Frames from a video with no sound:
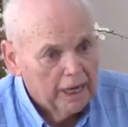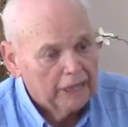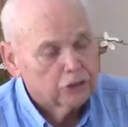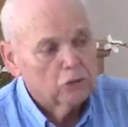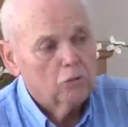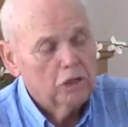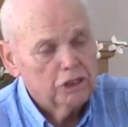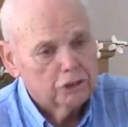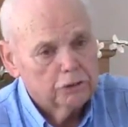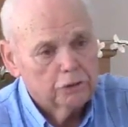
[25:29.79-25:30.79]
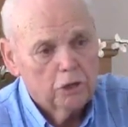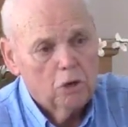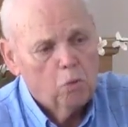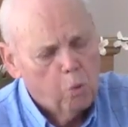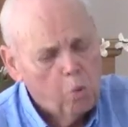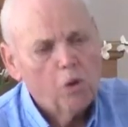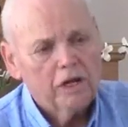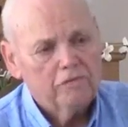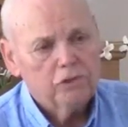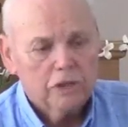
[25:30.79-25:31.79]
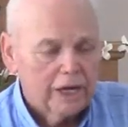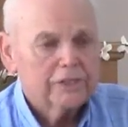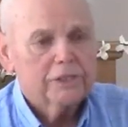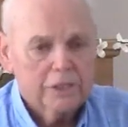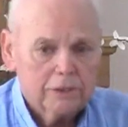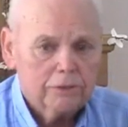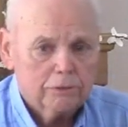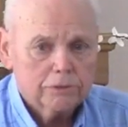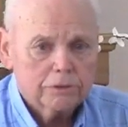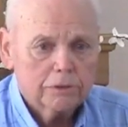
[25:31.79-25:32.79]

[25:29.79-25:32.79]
And so listen, what have you got to lose?